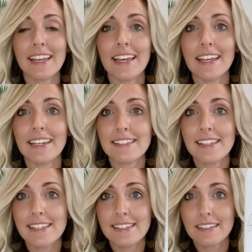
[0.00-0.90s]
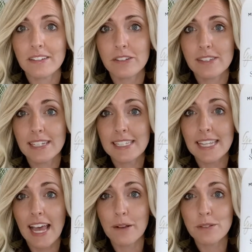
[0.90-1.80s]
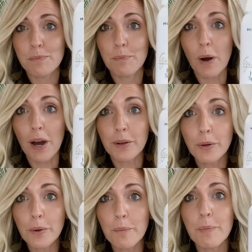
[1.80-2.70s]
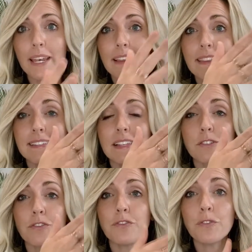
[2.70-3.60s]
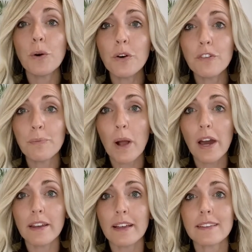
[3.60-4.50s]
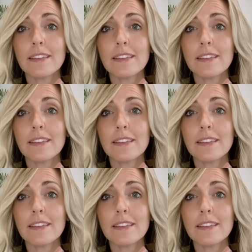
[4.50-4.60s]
it is in this little 6-ounce bottle, but this is full of product.